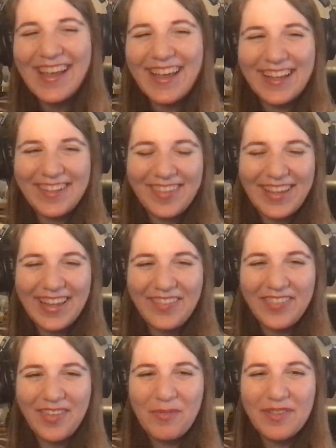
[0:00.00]
It's like
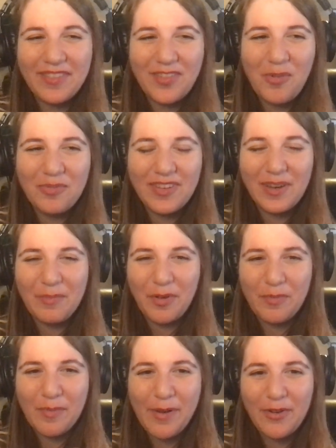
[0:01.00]
if someone sculpted a
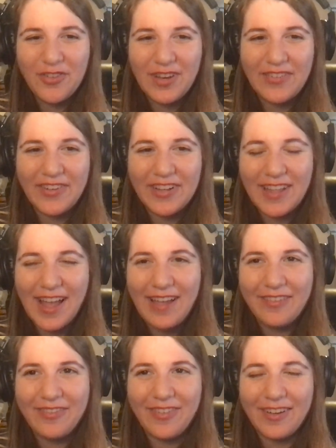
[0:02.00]
poop emoji in real
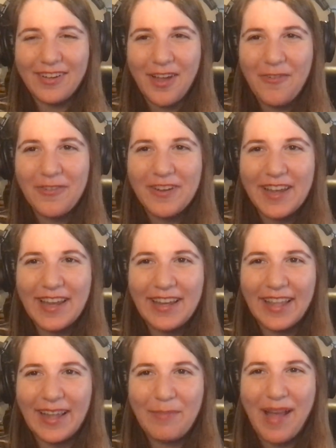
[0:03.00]
life, covered it
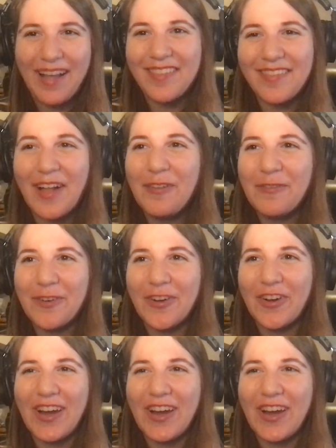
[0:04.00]
in like pastel fur,